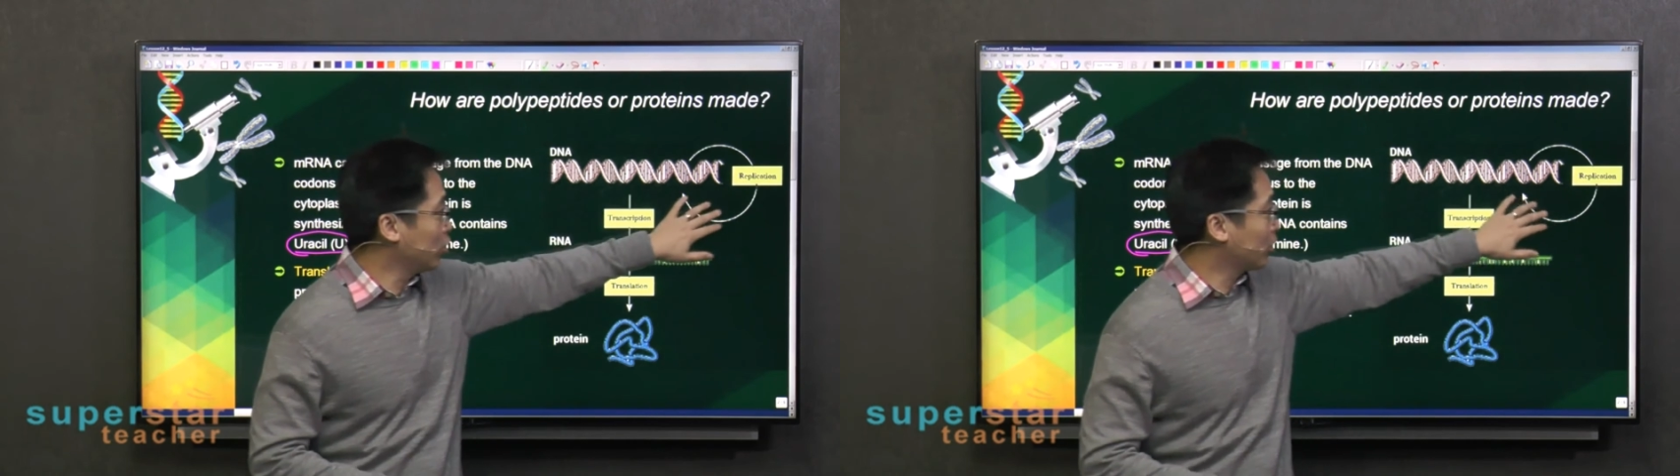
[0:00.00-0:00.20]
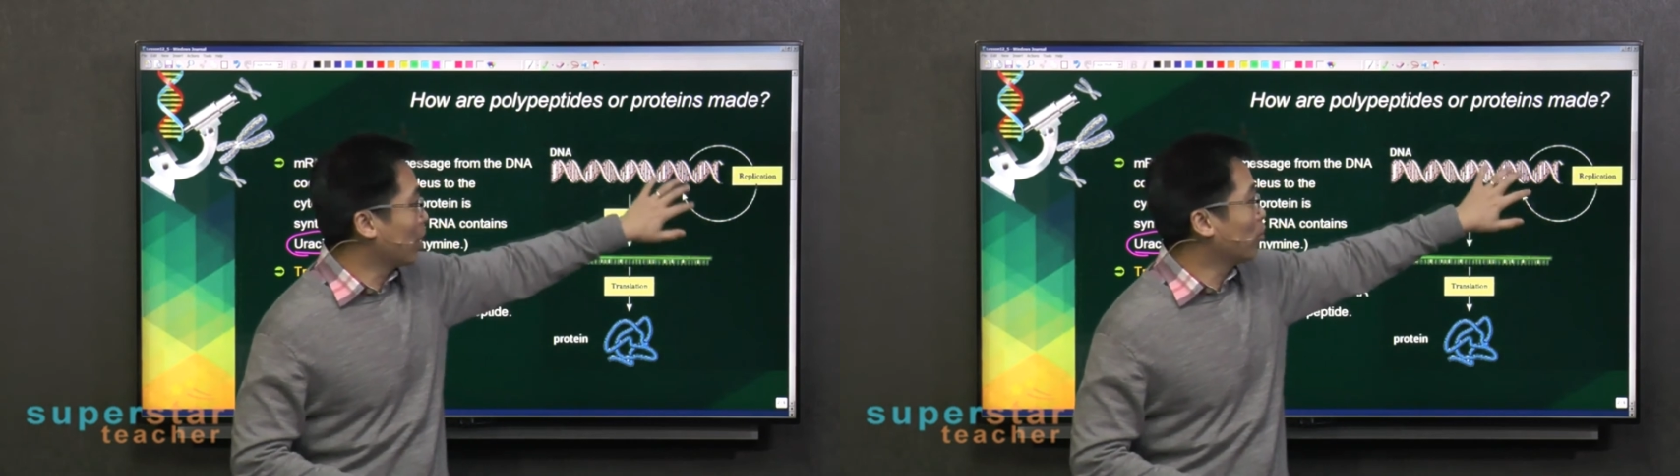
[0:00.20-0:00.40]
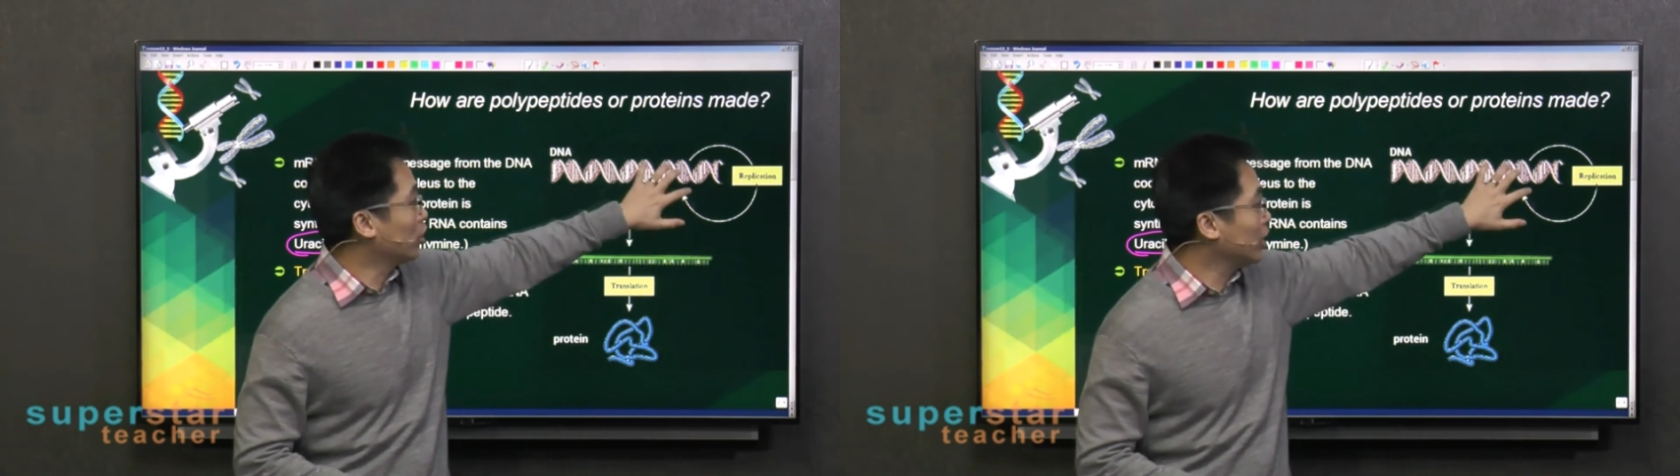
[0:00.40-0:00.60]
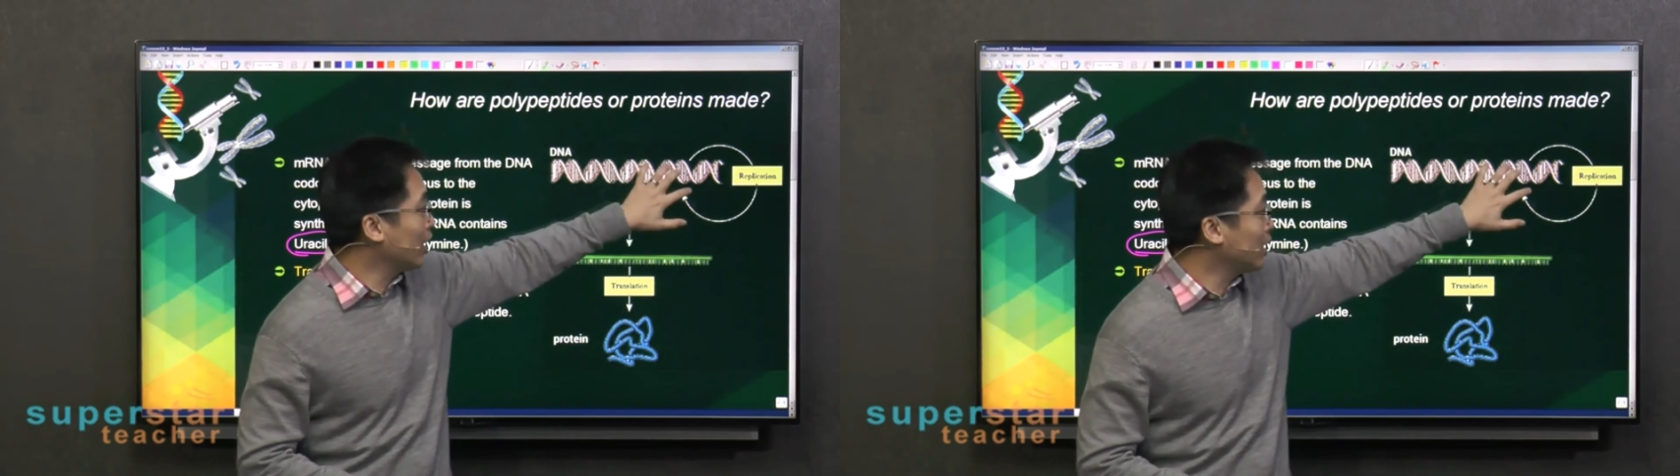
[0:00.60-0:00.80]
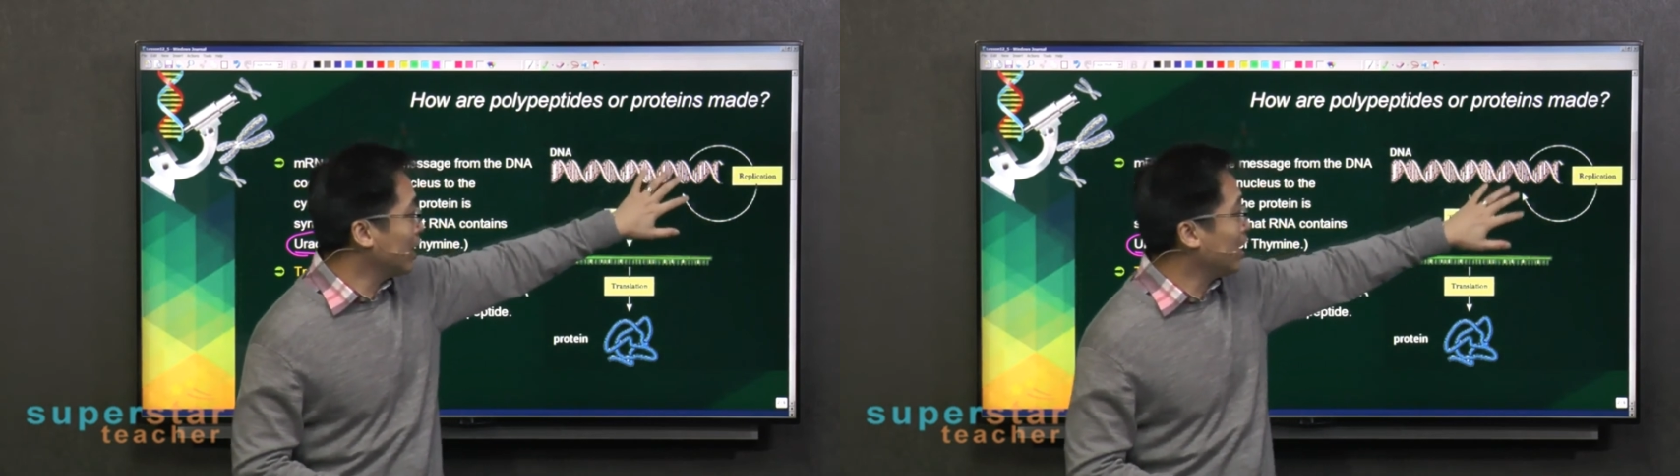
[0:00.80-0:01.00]
to get more
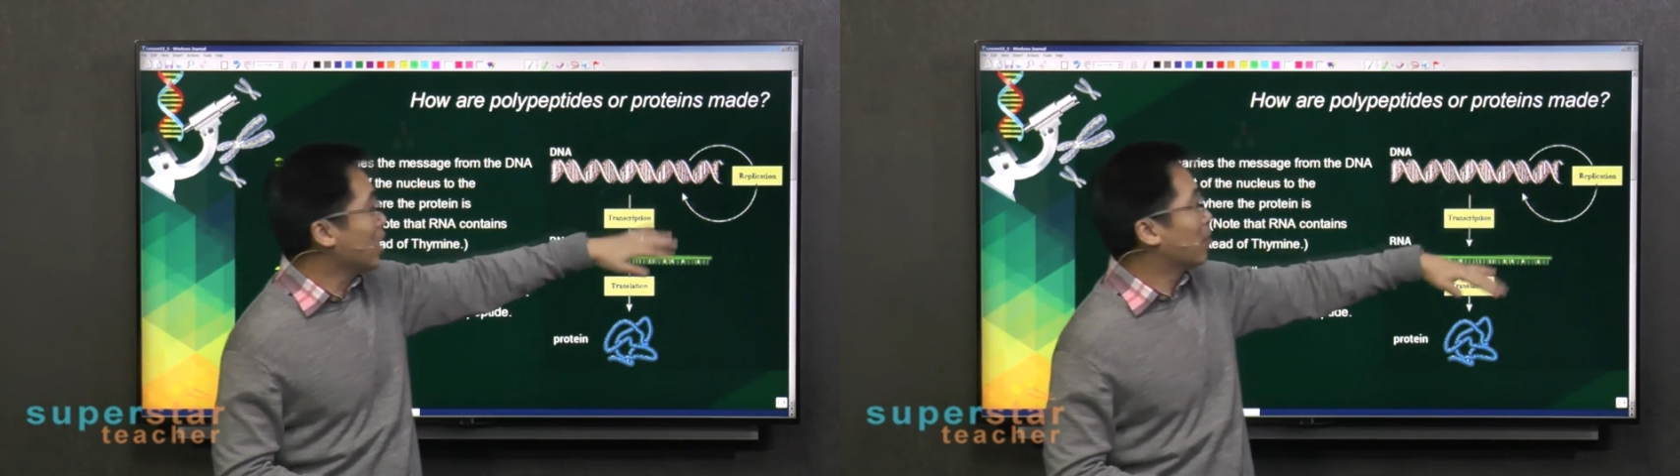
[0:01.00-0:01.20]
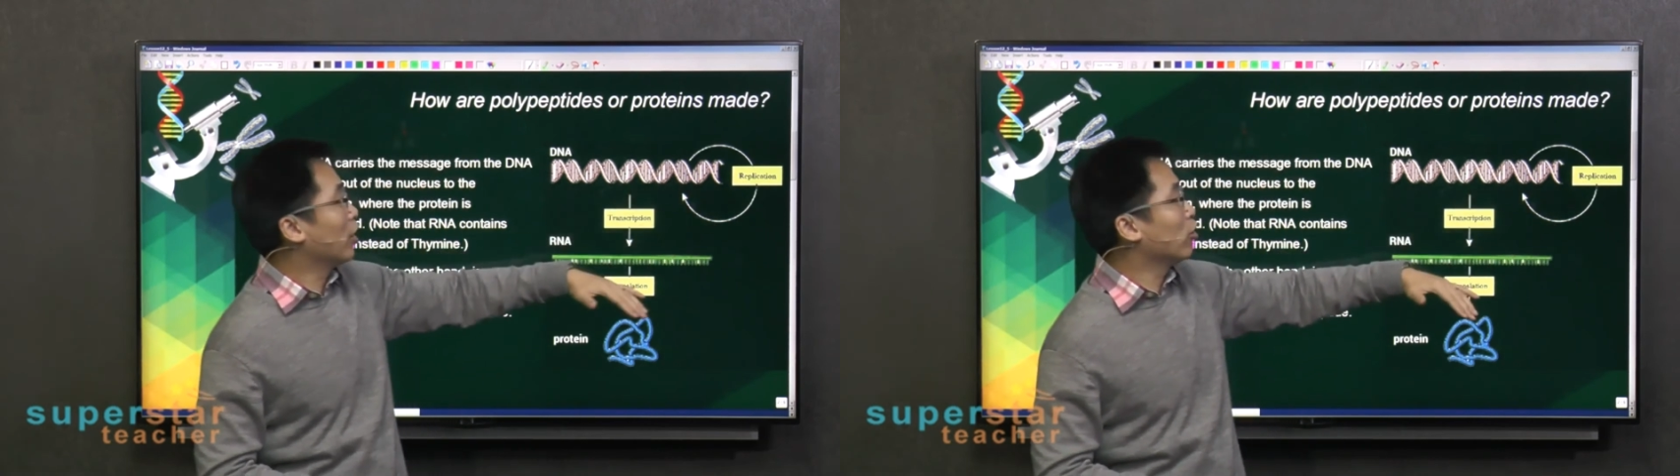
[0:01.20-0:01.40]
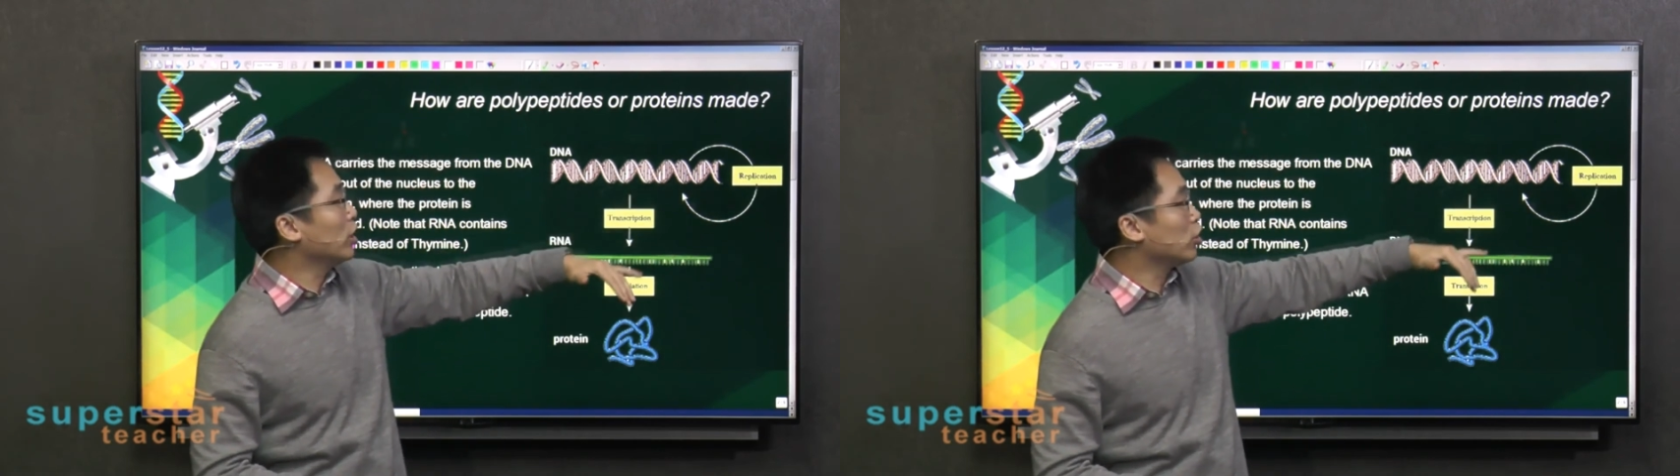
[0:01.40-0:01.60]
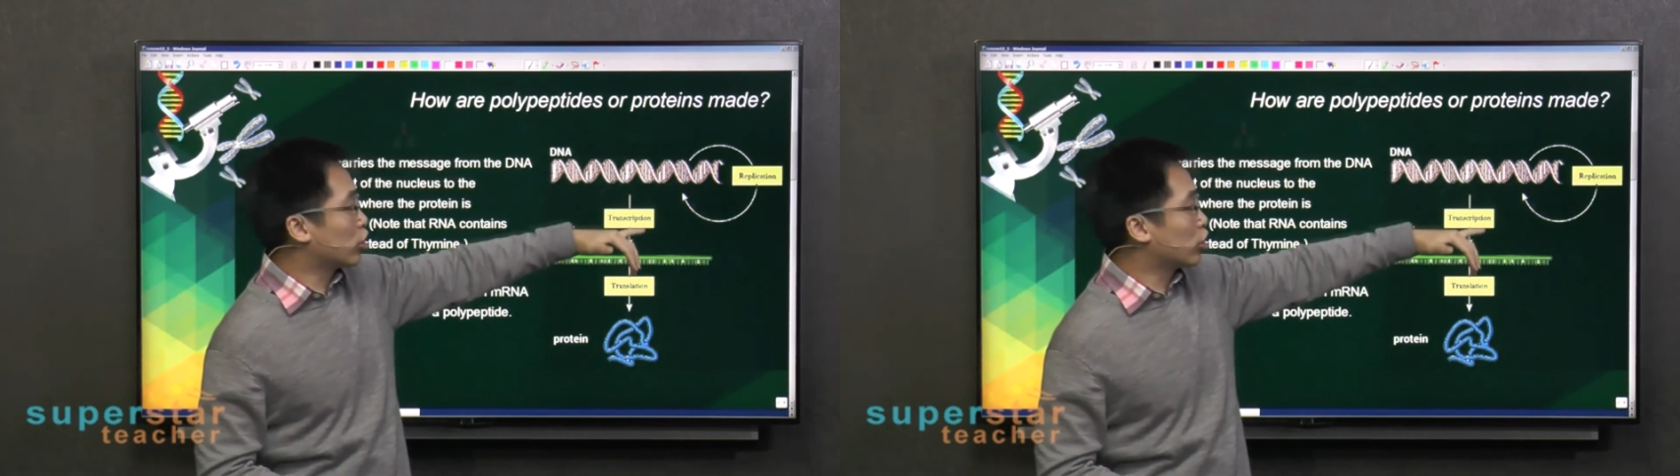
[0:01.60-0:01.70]
DNA, but you need